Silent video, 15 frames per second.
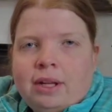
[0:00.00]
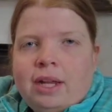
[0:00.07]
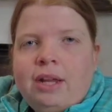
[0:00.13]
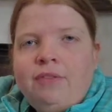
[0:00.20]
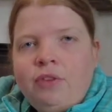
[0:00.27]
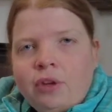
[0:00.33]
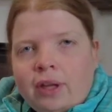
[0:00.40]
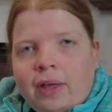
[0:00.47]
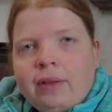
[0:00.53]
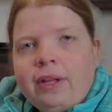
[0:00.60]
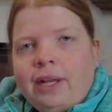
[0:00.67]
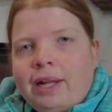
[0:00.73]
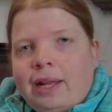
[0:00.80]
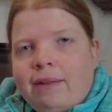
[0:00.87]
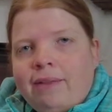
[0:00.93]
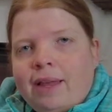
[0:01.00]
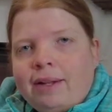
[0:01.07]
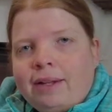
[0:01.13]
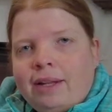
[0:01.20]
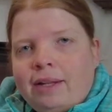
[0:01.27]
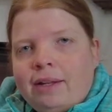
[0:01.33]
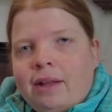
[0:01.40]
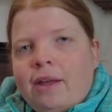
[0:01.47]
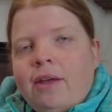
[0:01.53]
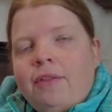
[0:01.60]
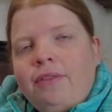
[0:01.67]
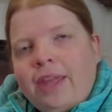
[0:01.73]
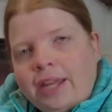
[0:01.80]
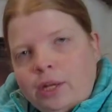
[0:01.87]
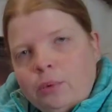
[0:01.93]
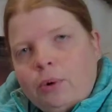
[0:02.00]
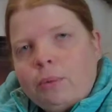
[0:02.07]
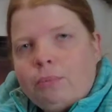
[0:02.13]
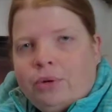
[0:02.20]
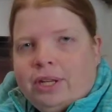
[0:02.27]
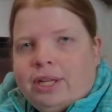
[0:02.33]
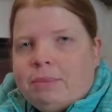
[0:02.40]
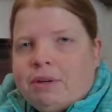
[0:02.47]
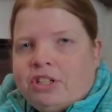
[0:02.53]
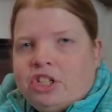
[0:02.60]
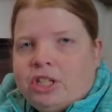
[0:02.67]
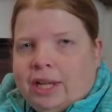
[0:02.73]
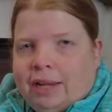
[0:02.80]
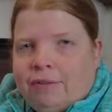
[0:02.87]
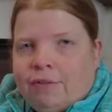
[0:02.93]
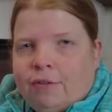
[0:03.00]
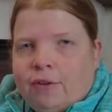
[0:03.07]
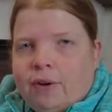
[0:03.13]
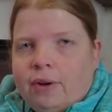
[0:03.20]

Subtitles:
If you calculate that in, then you are pretty much safe.